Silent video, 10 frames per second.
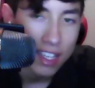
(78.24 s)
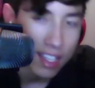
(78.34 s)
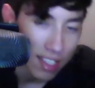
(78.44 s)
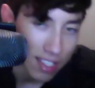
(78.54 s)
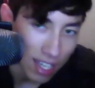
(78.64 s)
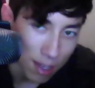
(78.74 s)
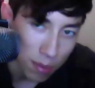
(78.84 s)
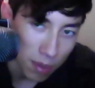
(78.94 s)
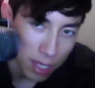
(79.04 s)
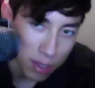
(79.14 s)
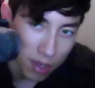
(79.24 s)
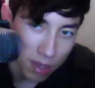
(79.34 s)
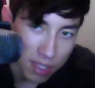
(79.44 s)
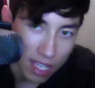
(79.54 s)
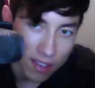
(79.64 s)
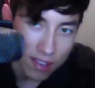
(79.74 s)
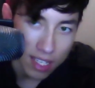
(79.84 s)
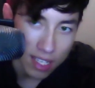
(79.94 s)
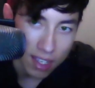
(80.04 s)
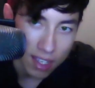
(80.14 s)
It's kind of retro
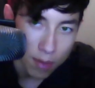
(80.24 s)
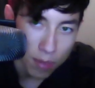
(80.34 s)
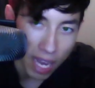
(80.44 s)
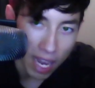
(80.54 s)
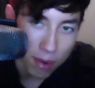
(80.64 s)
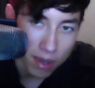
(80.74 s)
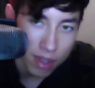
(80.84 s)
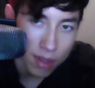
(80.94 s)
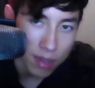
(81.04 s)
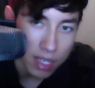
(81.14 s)
sounding. Power 3